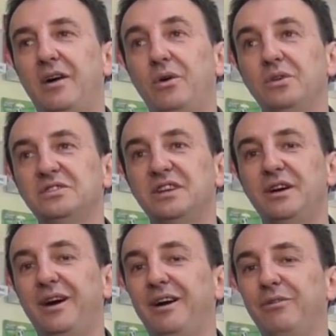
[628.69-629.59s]

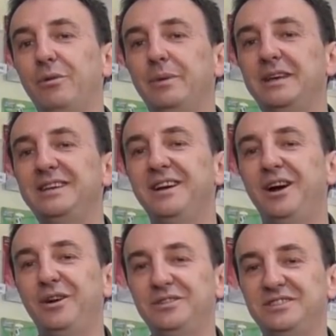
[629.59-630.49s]
Also, I will be
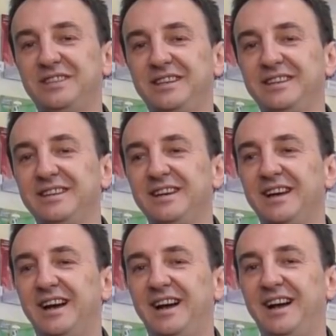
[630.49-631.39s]
hosting
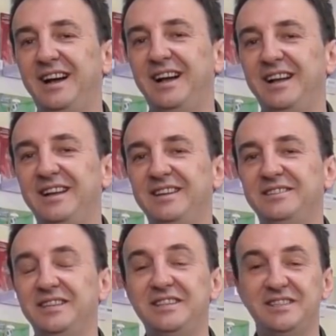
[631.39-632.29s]

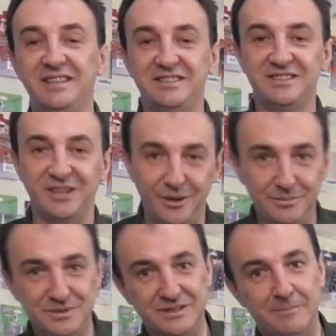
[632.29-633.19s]
DJ
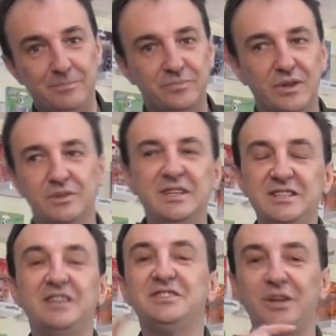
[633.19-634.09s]
Slope,
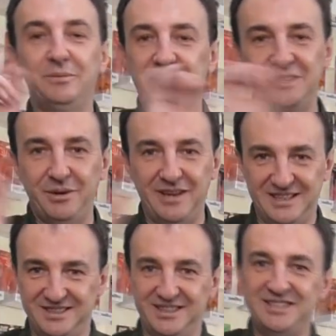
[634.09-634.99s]
there's no
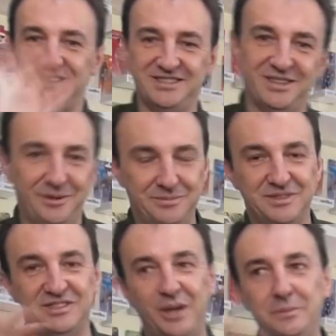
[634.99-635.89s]
S, DJ Slope,
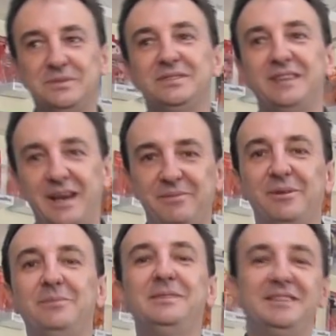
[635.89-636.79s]
Slope's Game
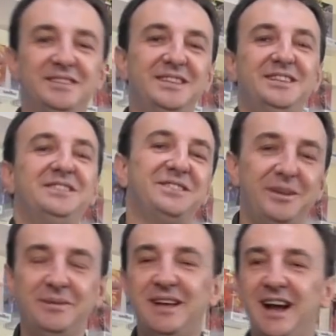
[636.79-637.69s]
Room, DJ
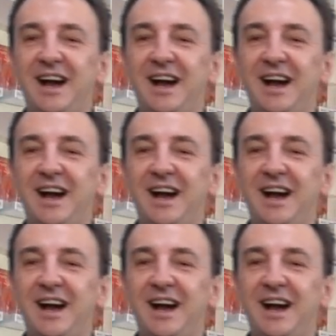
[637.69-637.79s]
Slope.